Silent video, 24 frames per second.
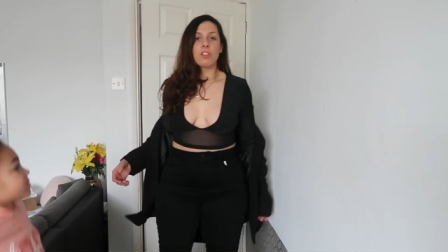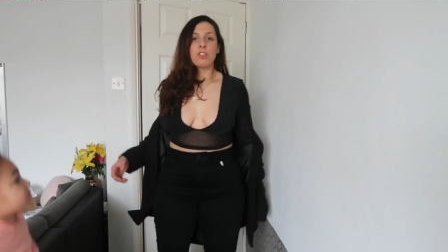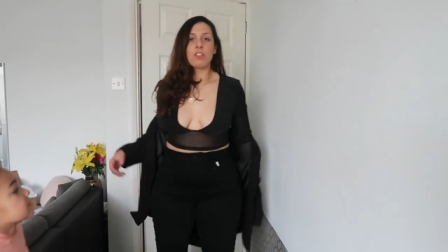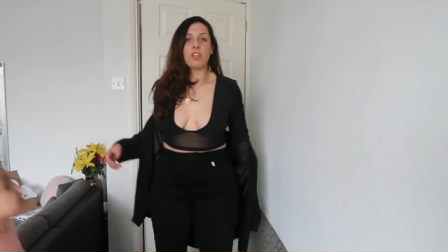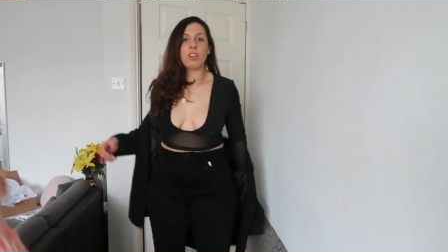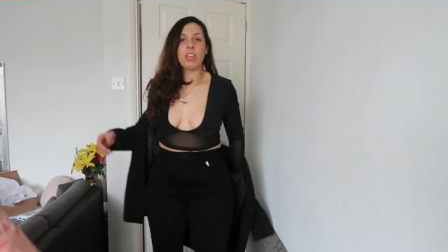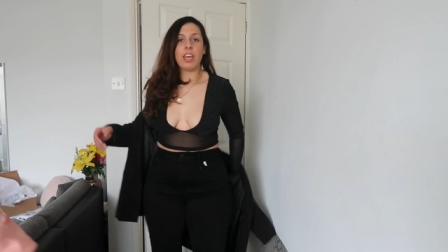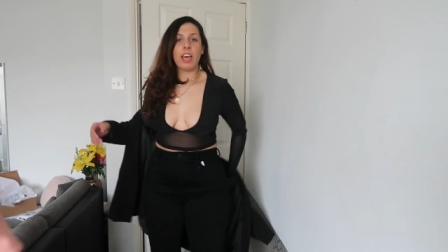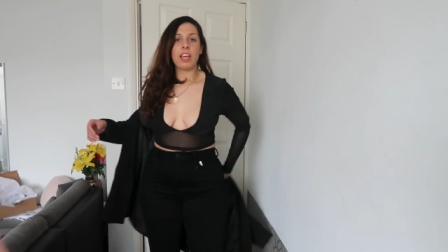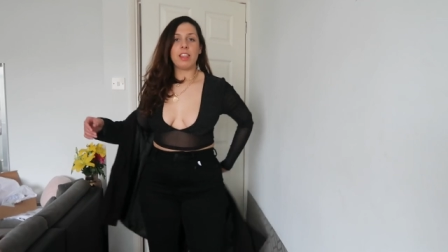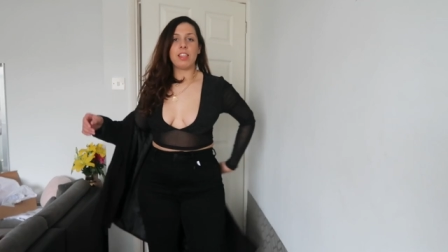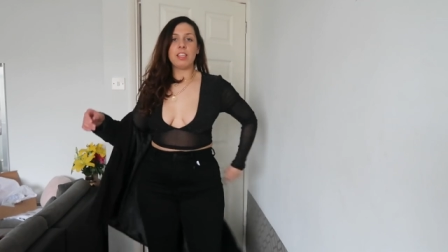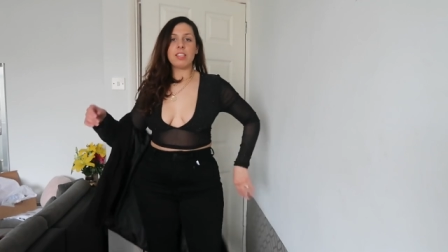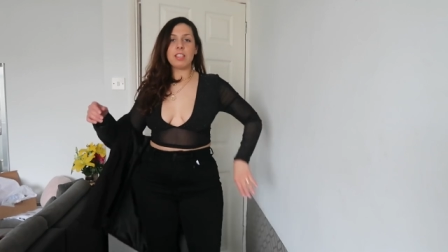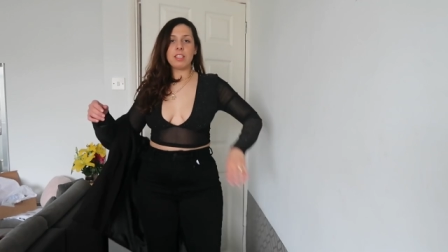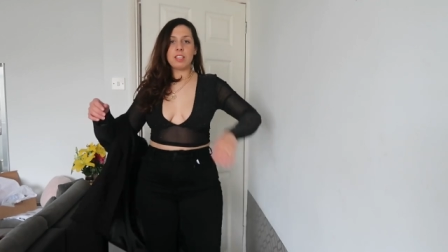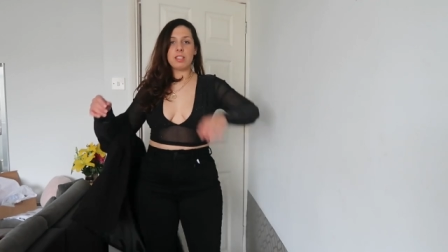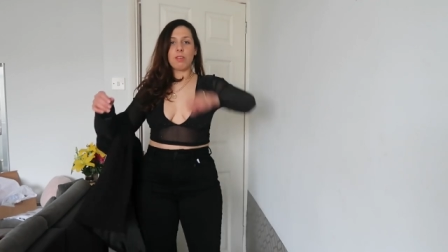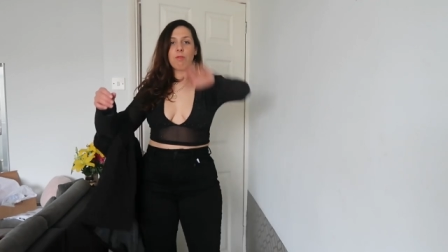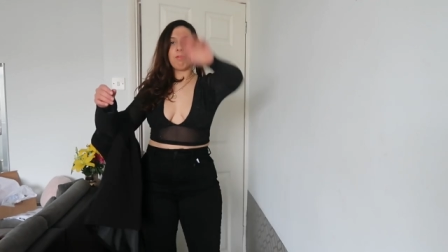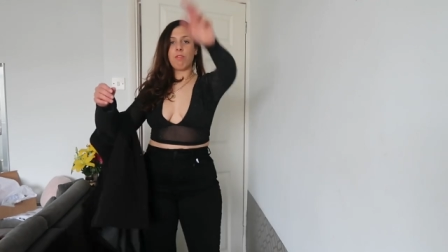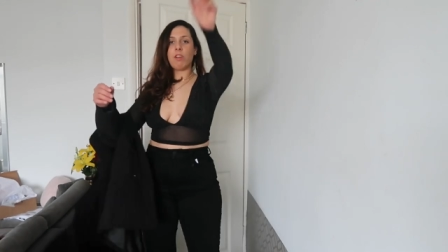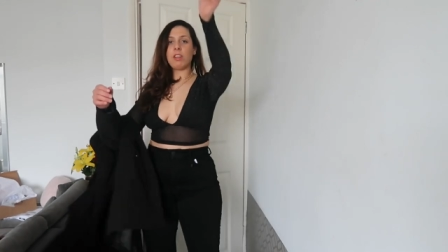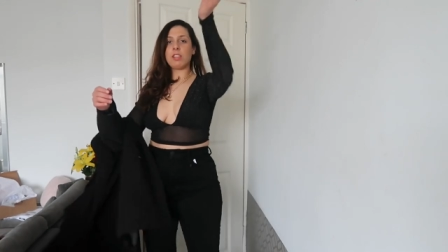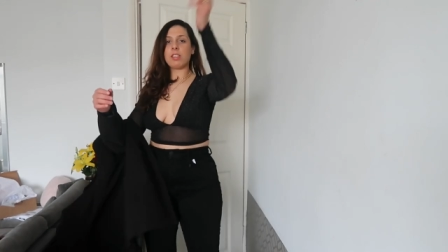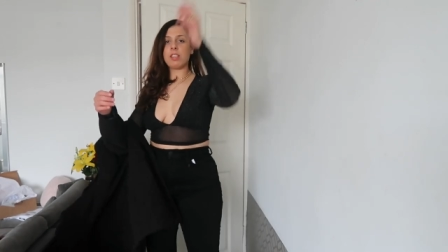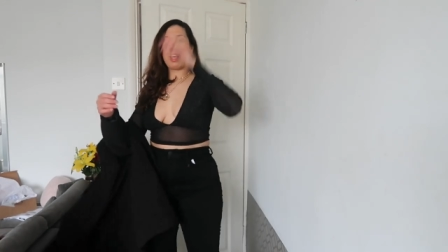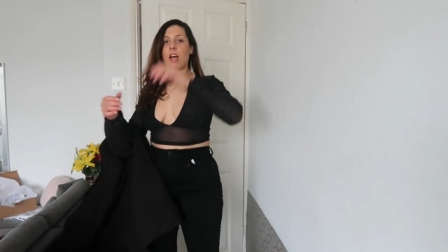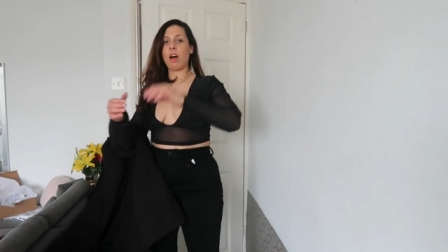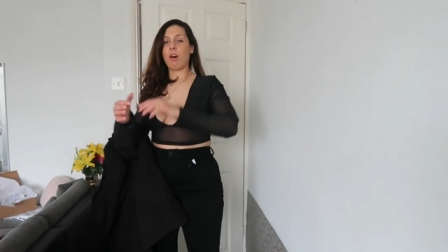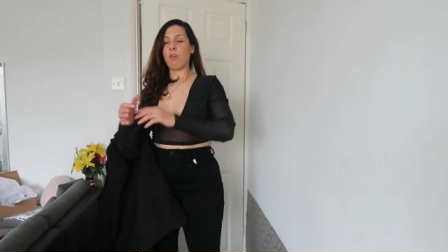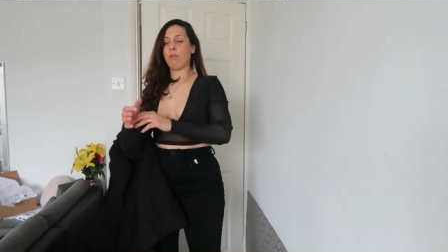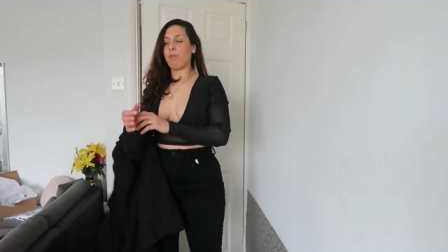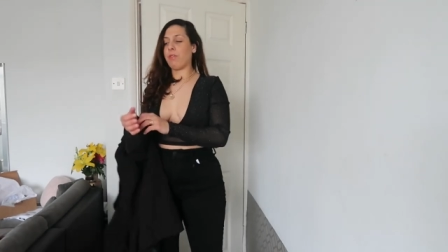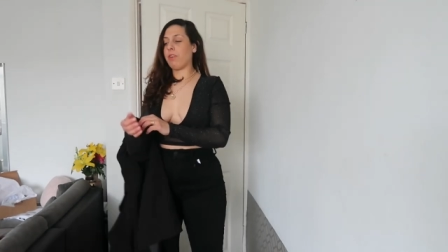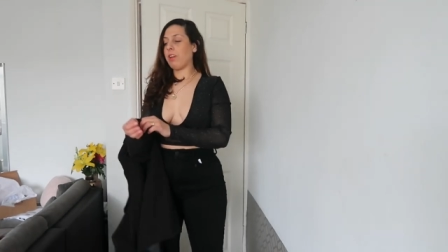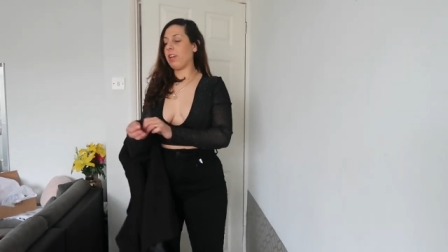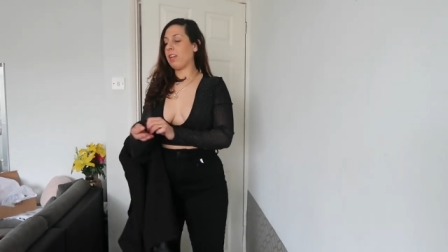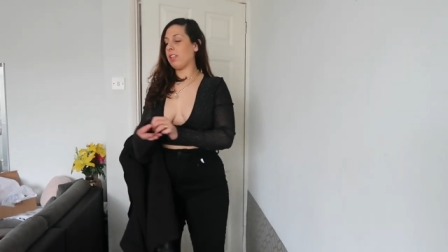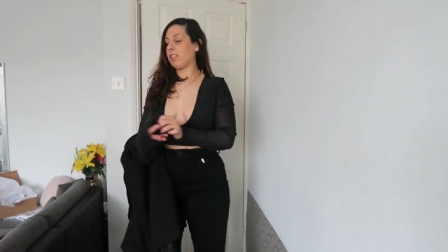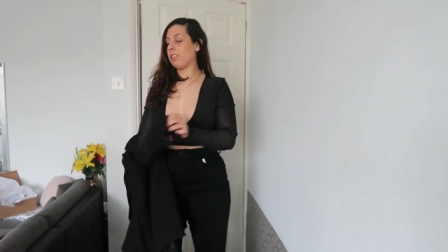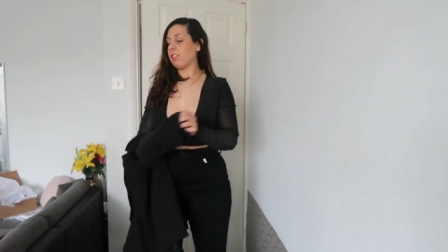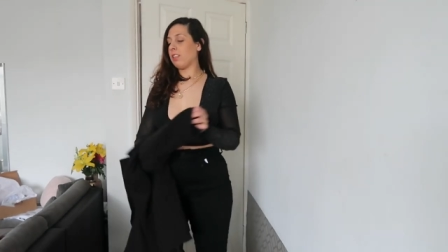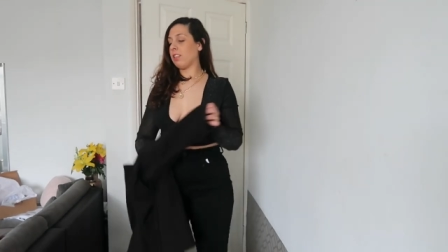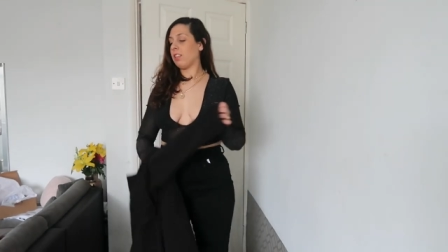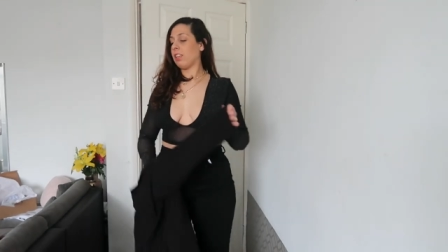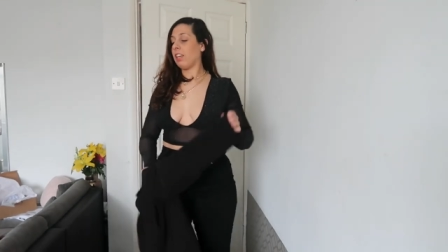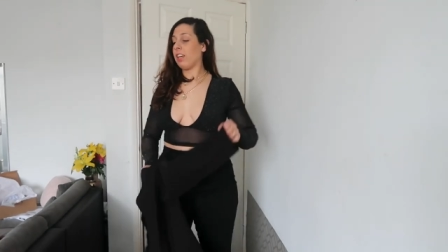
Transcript: So yeah, this is the first outfit.